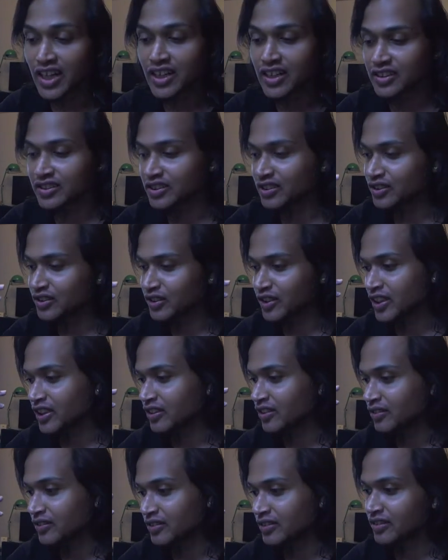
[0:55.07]
So you can
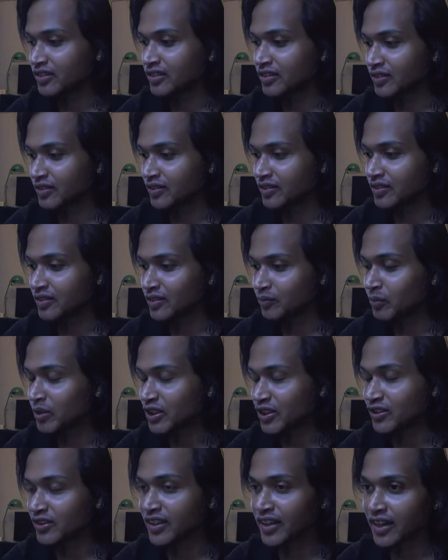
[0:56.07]
go to the, but
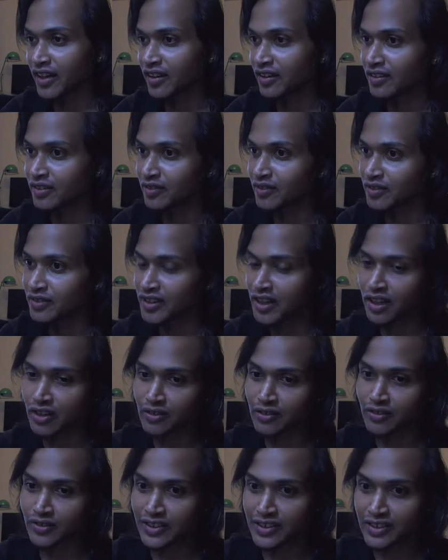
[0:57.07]
you can
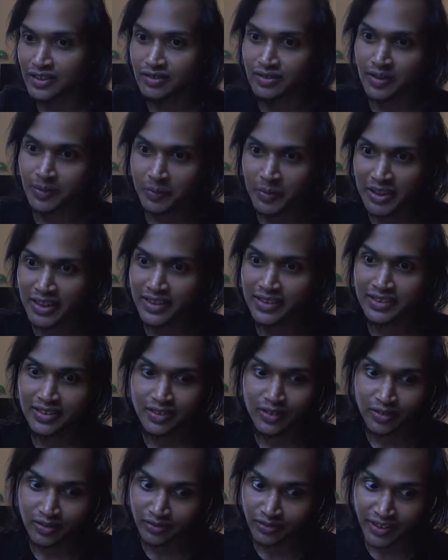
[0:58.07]
download it to the
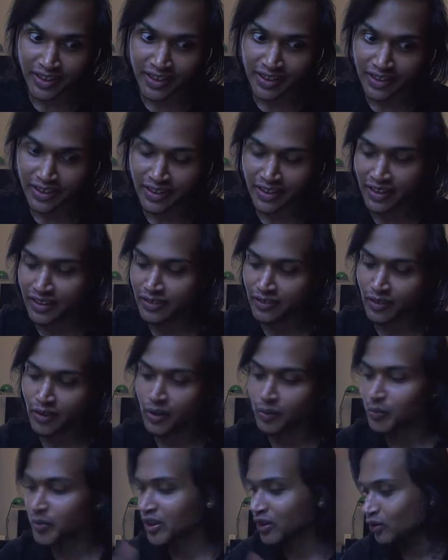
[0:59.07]
PS3 and
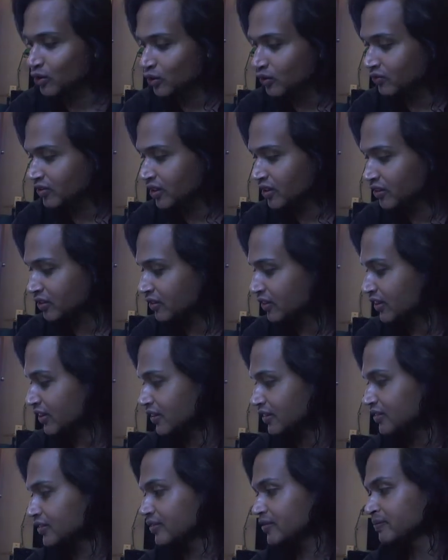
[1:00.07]
copy it over.
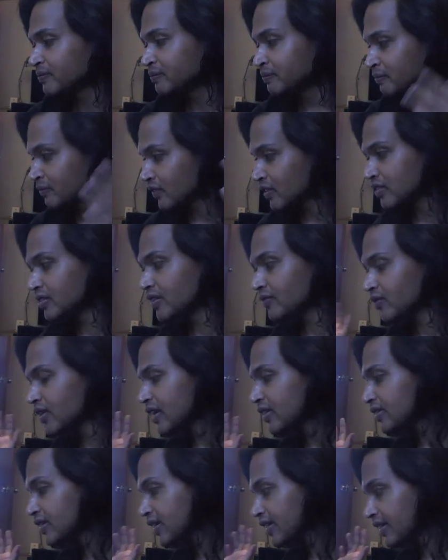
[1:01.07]
And so I've
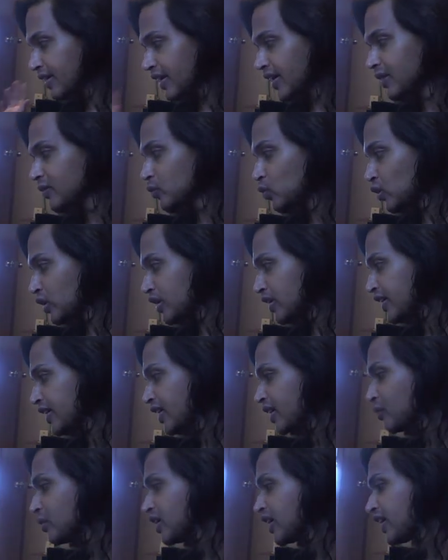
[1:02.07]
got the game
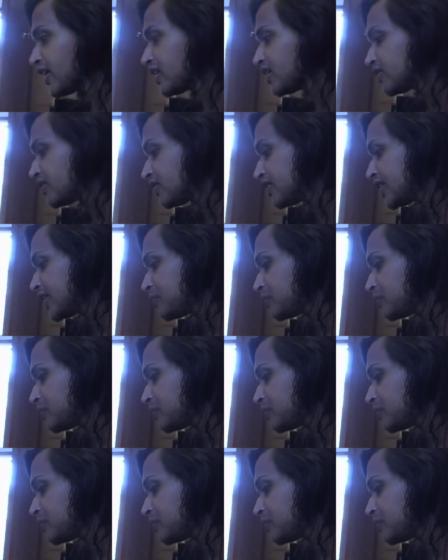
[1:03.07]
working, but I can only